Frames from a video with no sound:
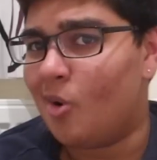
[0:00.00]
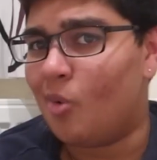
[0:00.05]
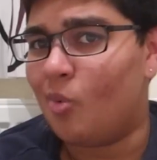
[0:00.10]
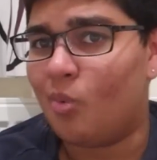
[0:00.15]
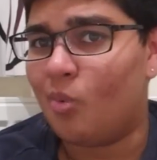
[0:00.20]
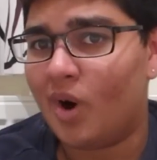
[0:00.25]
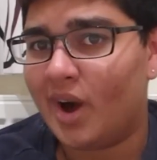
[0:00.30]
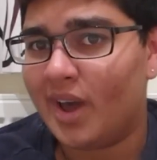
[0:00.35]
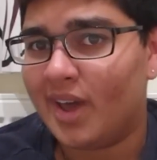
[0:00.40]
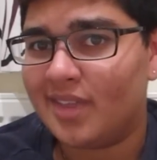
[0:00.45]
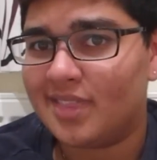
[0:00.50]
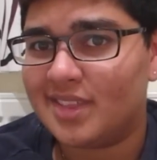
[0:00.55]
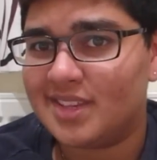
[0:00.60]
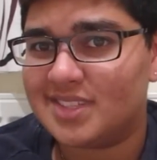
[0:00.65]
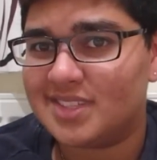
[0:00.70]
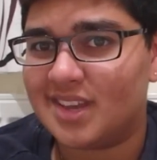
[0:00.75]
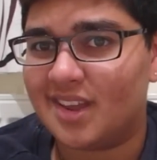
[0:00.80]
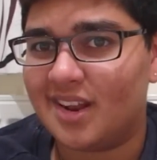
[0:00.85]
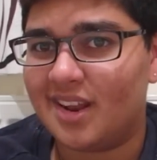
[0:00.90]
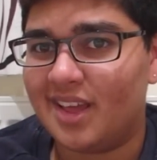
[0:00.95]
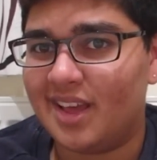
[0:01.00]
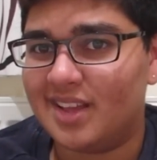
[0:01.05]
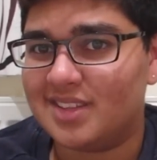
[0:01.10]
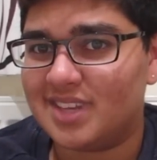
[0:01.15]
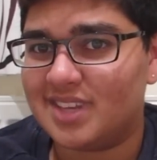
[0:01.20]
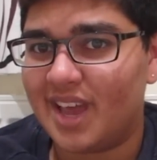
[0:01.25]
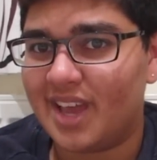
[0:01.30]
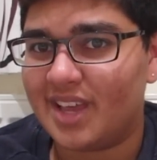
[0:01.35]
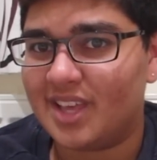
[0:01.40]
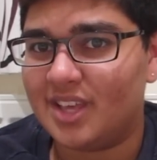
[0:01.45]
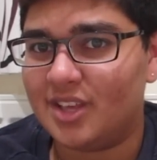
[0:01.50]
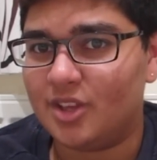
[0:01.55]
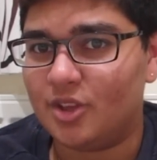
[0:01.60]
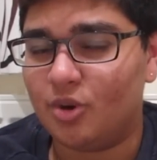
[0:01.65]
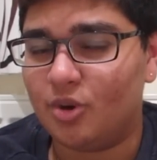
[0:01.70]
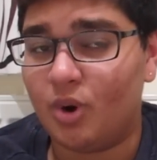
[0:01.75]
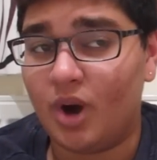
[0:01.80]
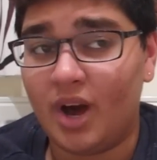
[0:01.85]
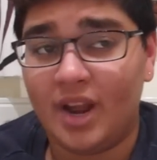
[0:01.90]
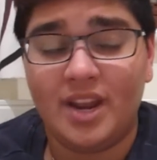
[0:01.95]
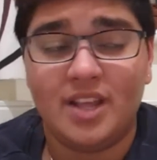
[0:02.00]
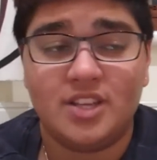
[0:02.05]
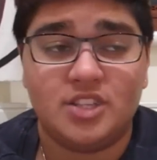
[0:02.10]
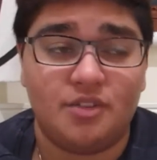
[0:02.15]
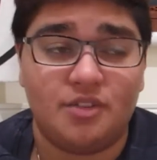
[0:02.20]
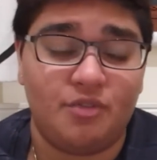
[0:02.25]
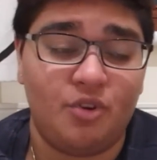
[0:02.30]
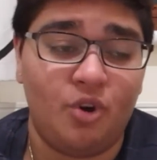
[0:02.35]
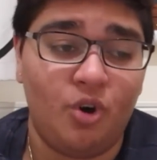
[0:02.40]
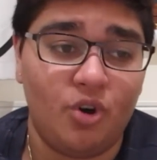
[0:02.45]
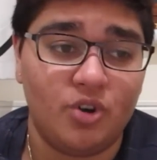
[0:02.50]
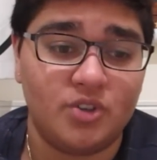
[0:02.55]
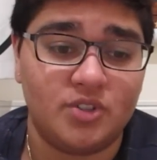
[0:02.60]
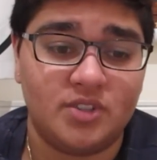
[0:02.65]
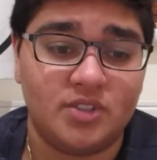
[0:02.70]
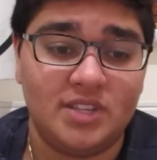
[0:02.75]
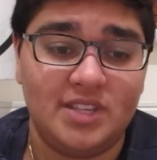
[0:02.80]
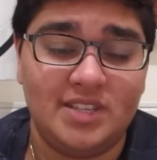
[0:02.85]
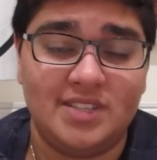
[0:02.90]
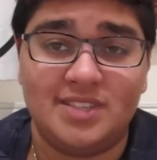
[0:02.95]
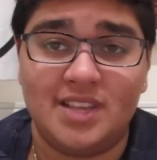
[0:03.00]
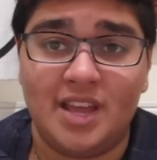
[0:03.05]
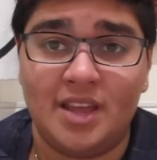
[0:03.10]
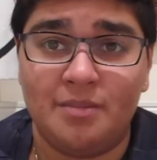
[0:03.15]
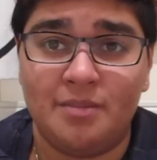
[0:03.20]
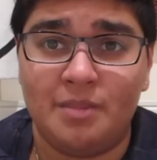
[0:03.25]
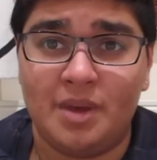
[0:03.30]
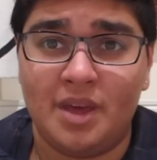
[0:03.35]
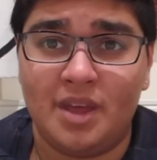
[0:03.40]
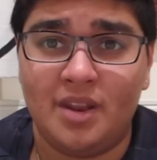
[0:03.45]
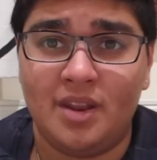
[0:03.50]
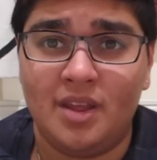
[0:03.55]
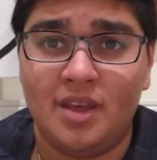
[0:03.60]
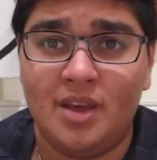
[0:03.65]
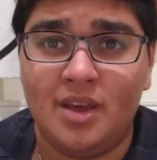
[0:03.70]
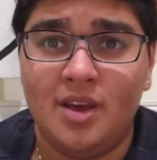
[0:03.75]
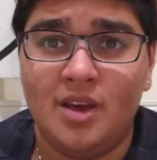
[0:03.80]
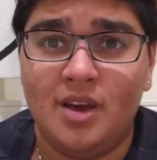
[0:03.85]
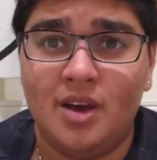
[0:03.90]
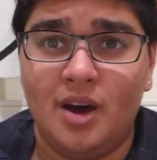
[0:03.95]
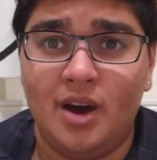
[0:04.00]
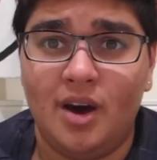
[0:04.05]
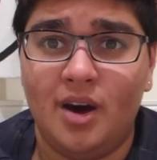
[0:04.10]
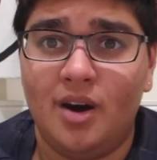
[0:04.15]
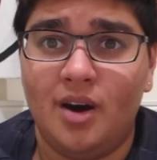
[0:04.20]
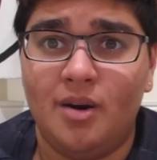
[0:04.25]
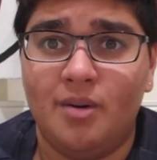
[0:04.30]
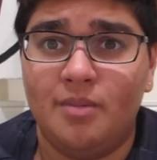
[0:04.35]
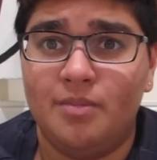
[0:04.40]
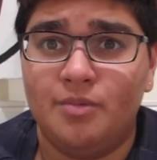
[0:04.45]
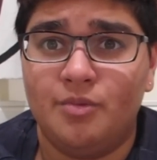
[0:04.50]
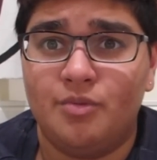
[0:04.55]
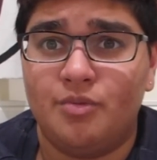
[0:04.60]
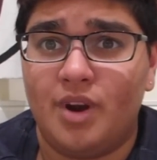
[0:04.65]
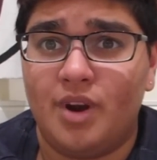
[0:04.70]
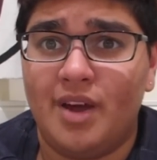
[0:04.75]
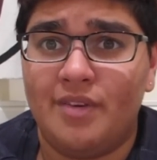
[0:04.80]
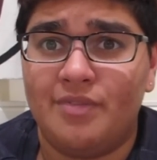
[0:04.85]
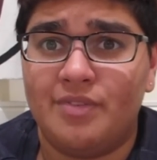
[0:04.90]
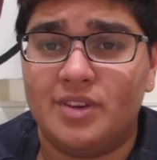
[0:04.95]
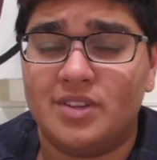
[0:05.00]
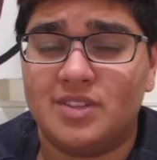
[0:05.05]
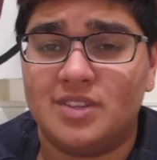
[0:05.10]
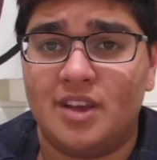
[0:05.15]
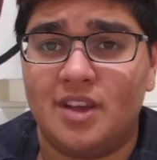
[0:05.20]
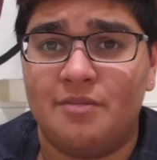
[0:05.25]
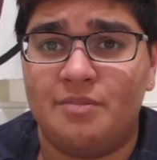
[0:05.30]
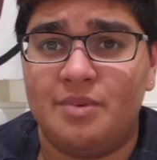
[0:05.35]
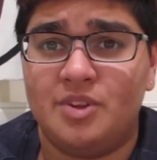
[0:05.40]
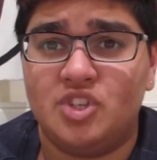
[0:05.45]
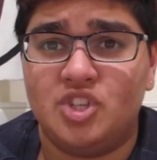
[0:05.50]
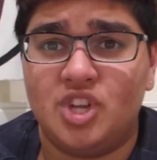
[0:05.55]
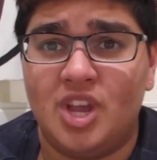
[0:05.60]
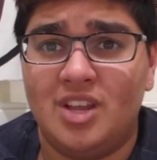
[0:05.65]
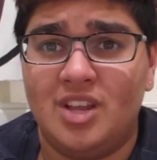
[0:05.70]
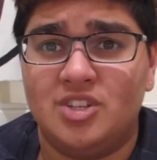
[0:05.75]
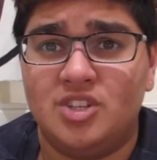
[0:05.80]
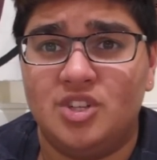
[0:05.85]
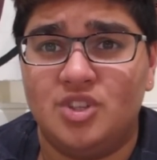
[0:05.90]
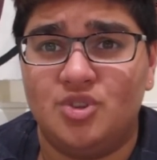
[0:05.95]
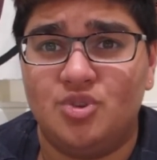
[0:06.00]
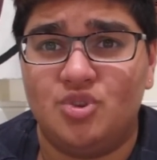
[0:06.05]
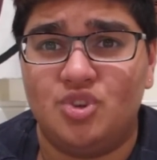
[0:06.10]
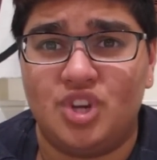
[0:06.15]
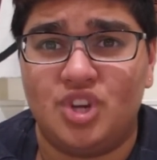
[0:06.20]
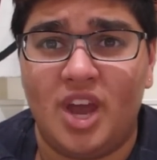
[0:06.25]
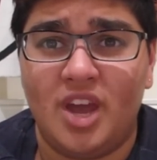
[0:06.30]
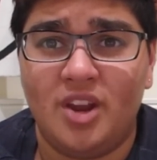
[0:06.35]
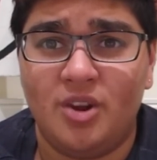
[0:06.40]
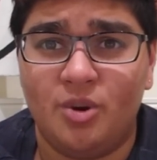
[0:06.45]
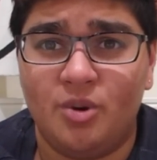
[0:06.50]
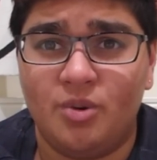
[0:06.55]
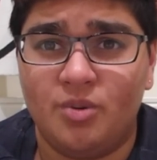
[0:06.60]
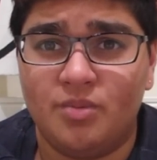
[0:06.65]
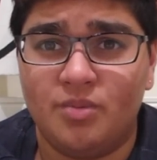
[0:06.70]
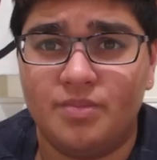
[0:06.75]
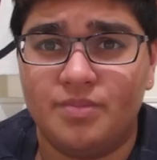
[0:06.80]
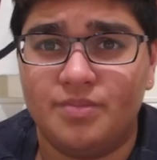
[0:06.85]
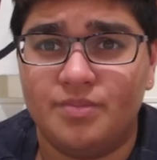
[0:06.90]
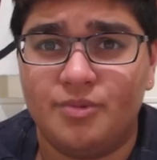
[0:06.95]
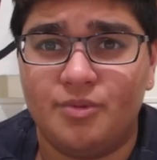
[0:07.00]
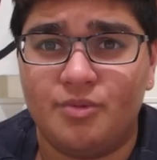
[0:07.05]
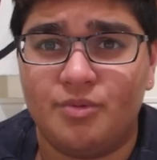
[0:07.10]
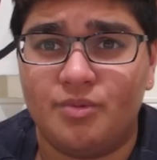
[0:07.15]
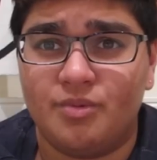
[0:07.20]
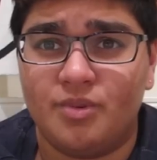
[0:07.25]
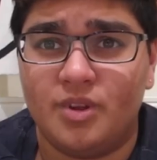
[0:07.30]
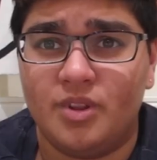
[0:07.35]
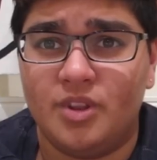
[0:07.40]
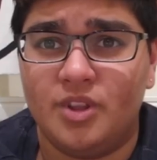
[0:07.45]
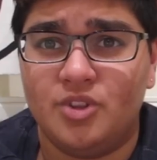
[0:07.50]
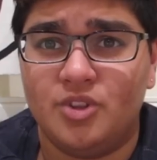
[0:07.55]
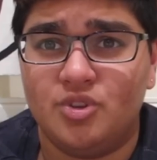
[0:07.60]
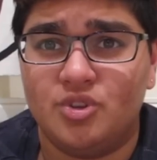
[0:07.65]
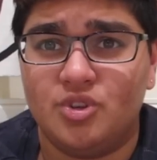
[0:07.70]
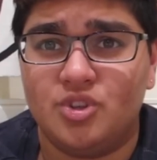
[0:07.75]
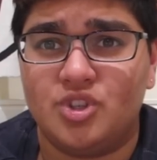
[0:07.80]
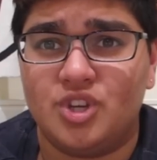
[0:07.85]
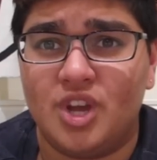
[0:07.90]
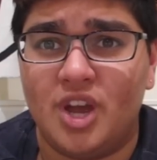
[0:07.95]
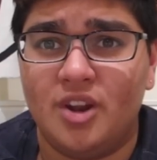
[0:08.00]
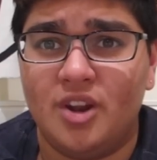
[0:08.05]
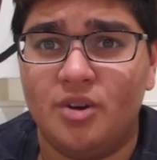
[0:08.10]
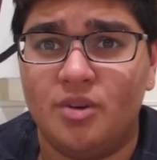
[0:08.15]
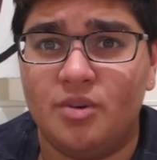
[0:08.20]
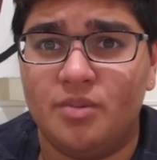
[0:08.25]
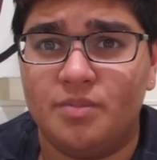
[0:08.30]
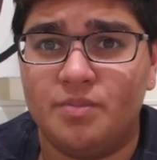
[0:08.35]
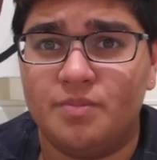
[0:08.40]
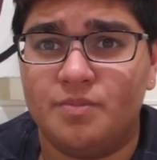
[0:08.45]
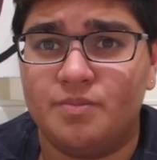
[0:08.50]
Why are they suddenly attacking you? Unless, of course, the Sandman graphics have been changed into the shadow